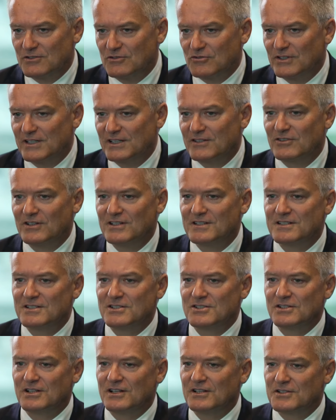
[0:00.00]
the green
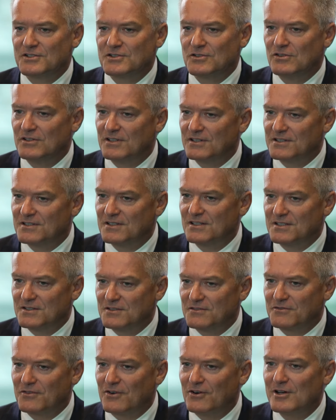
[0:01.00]
transition and so on,
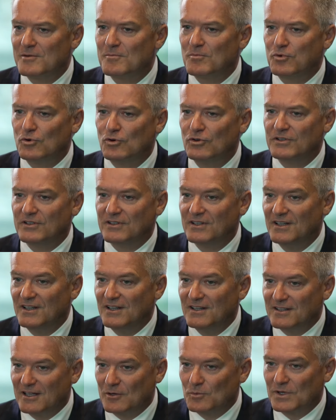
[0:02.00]
it's very important
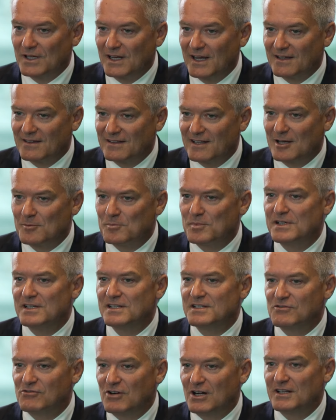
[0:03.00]
that we get that
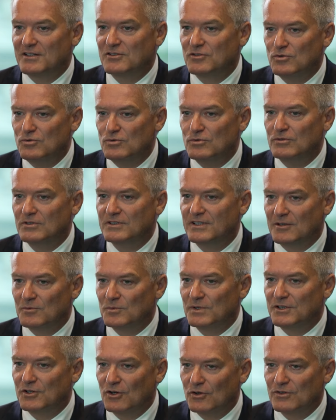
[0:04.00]
piece right too, that
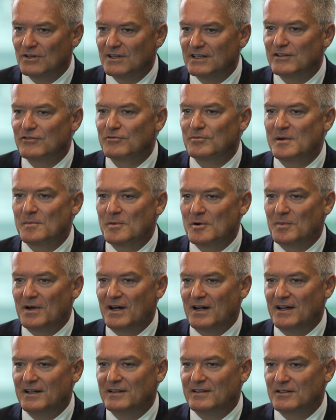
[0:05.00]
we don't leave people
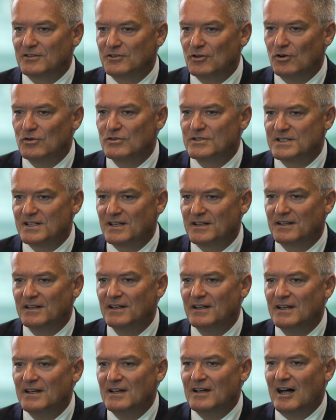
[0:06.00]
behind, that those that
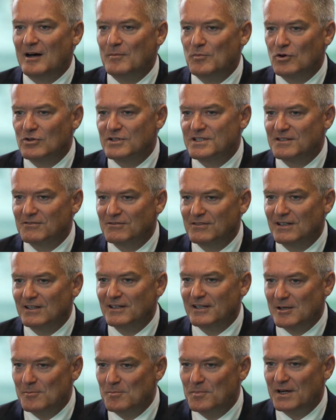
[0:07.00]
are most
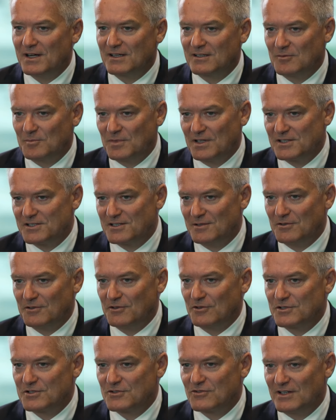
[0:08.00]
severely impacted by some of
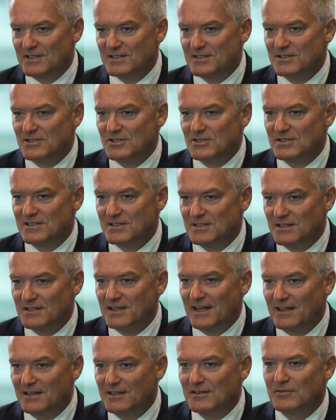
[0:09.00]
those transitions in a
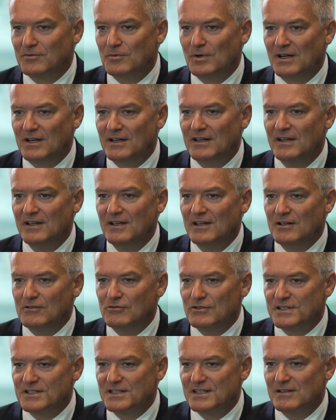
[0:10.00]
negative way
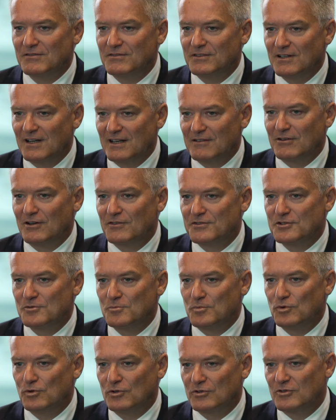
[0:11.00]
receive the level of
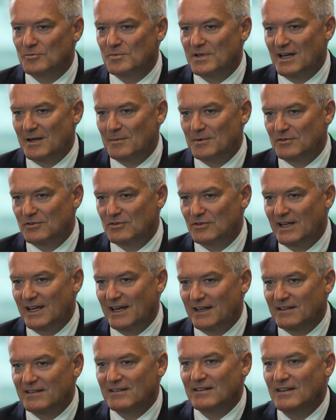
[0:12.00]
support to be able to
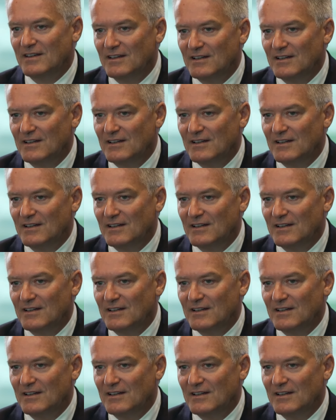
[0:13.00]
get